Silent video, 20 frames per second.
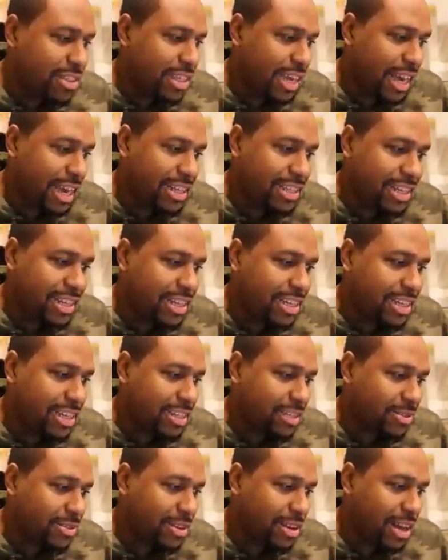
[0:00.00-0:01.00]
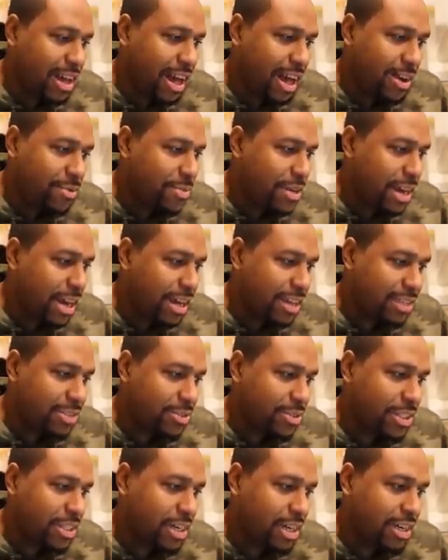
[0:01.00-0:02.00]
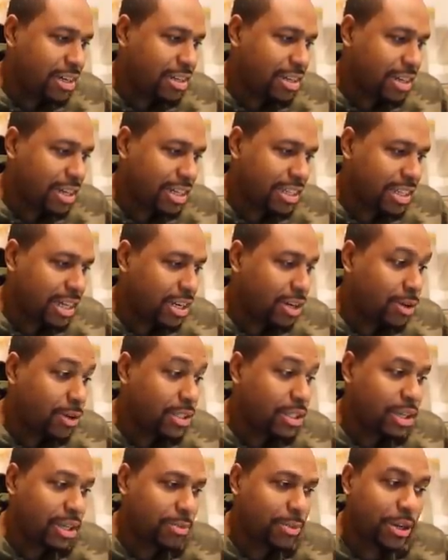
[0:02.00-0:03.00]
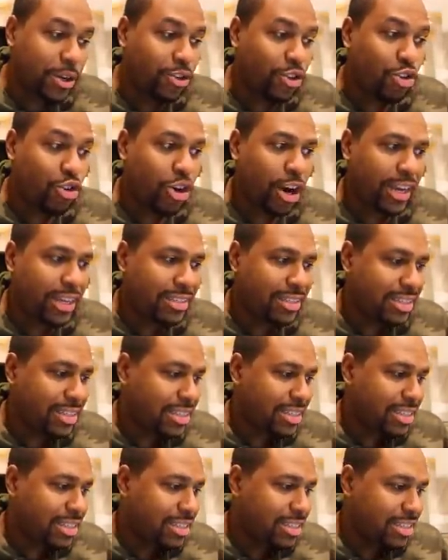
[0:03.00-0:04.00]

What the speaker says: scared to look, I'll be honest with y'all, because I know it's going to be crazy.